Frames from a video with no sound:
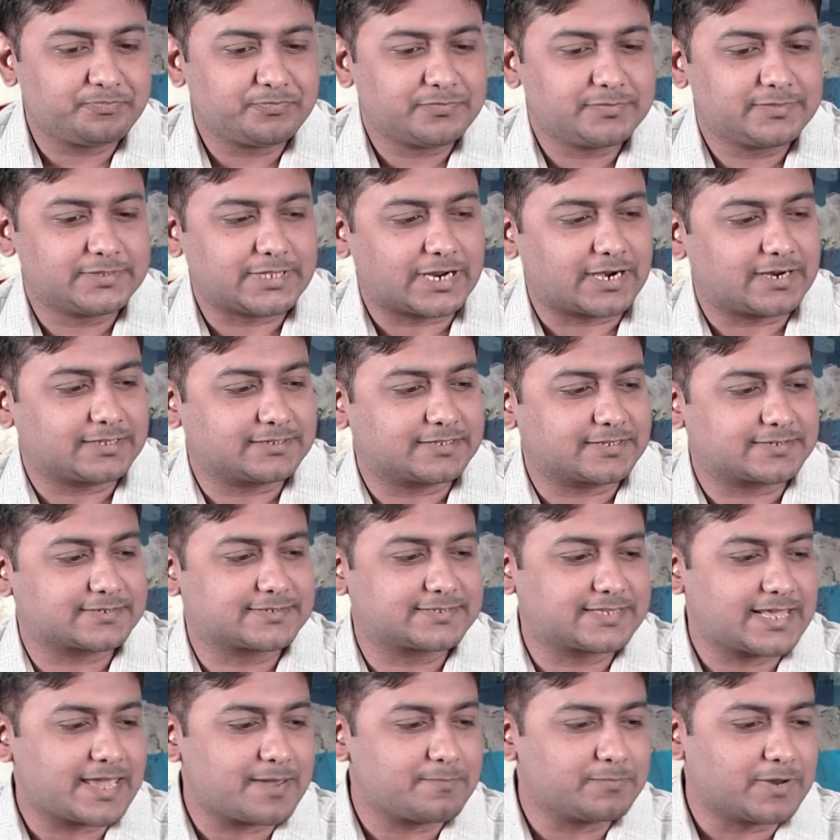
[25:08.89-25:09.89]
There are the
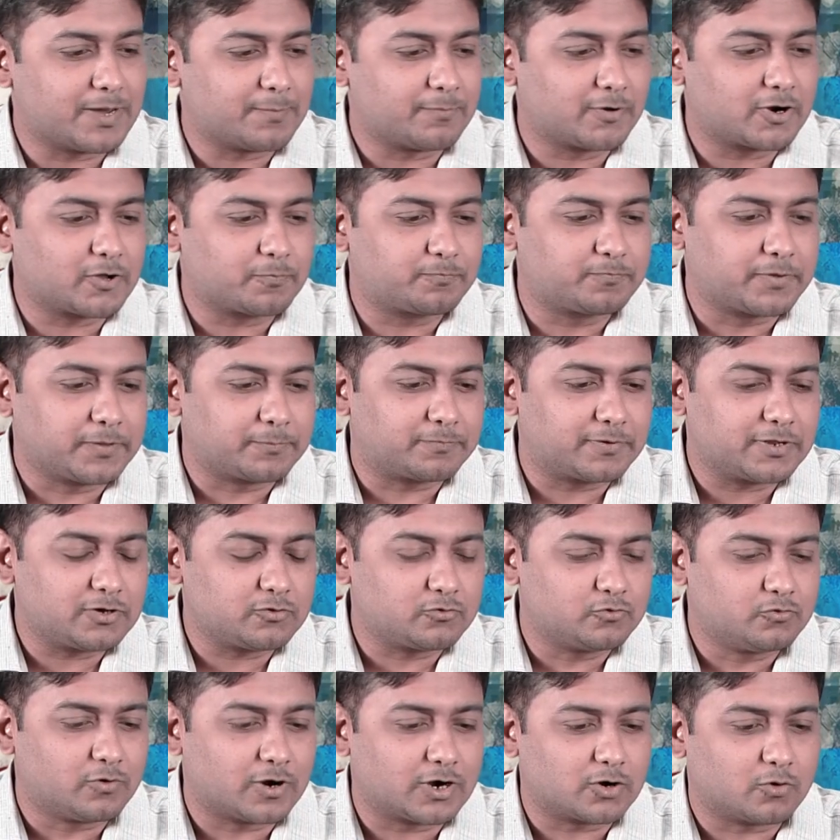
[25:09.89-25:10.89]
same number of people
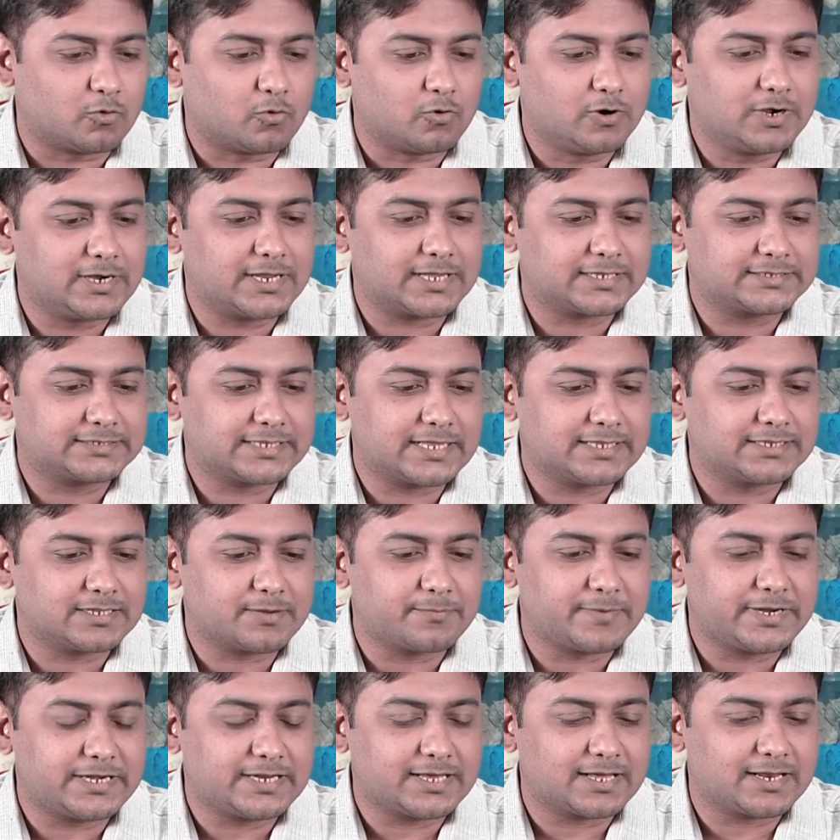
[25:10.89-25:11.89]
who are older than the
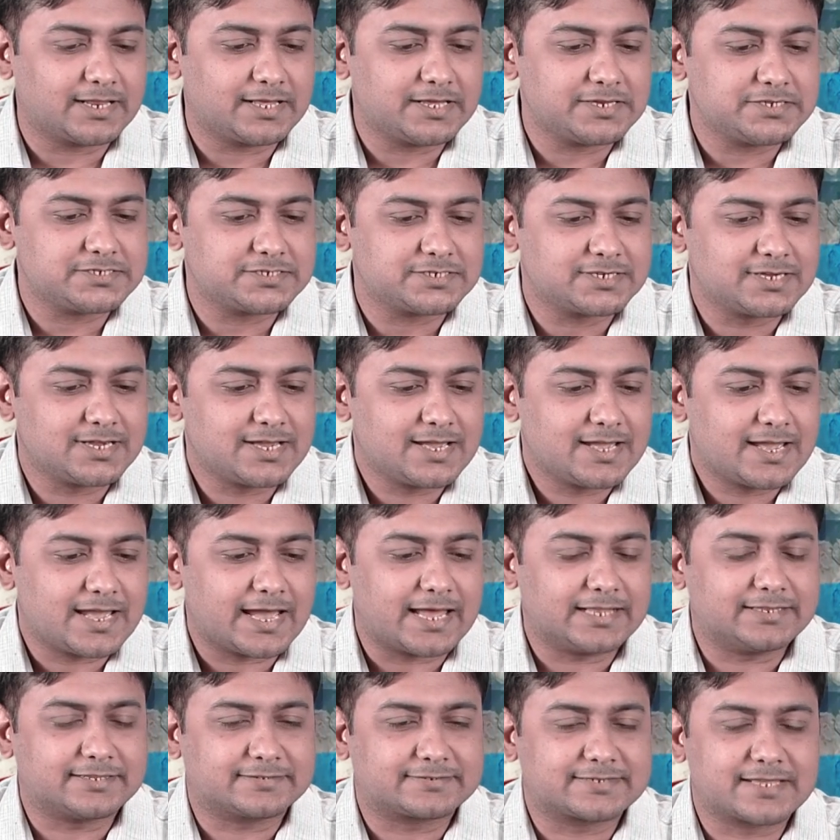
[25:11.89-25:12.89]
median age
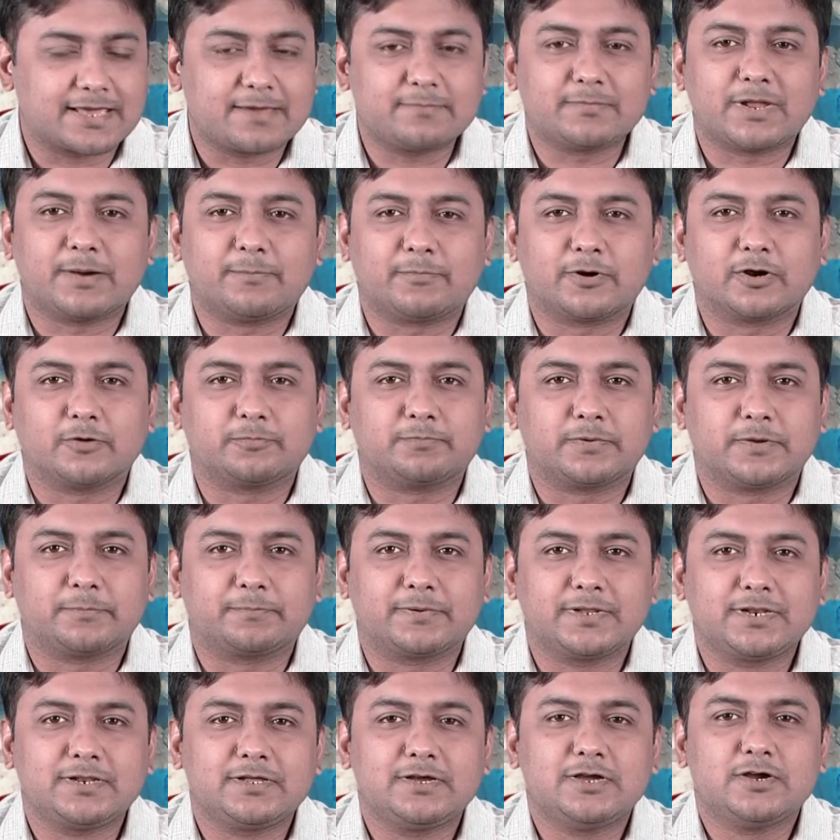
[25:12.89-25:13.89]
and the same number of
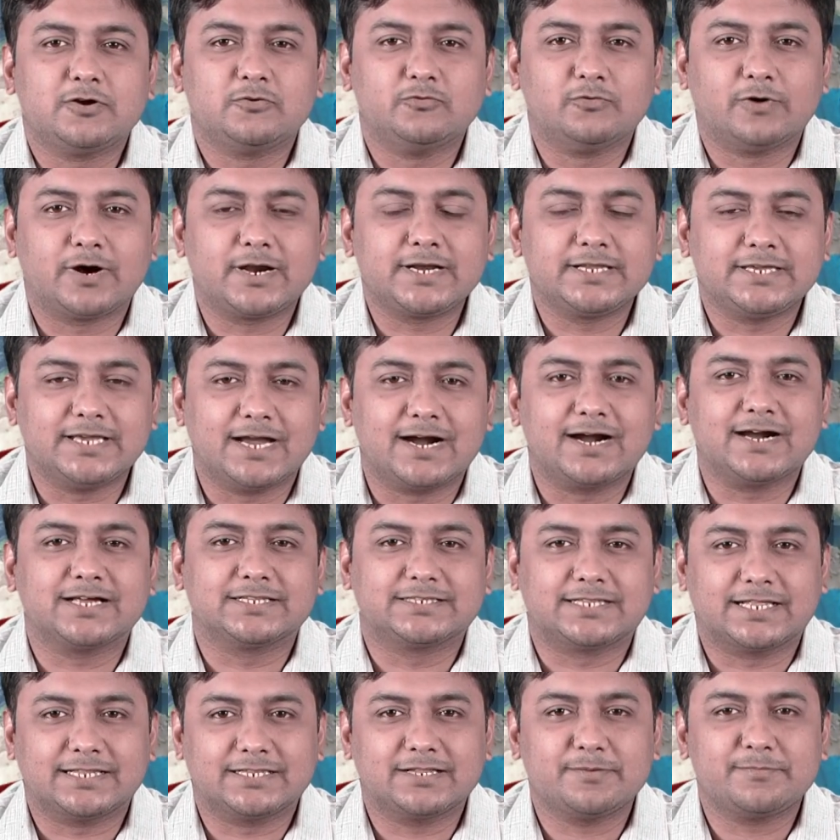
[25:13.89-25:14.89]
people who are younger
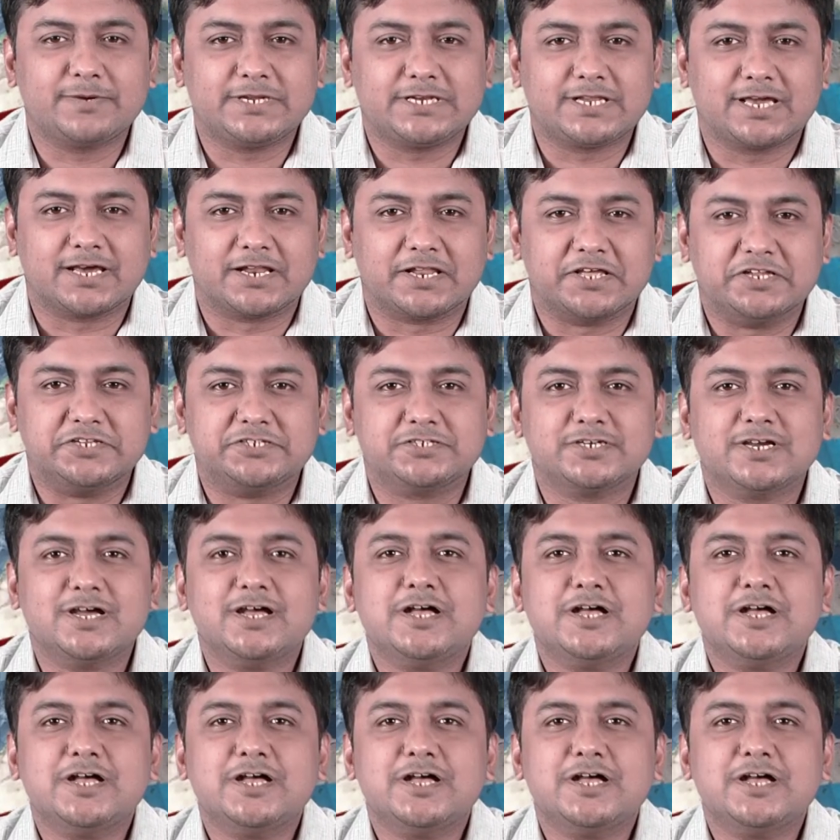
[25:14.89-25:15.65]
than the median age.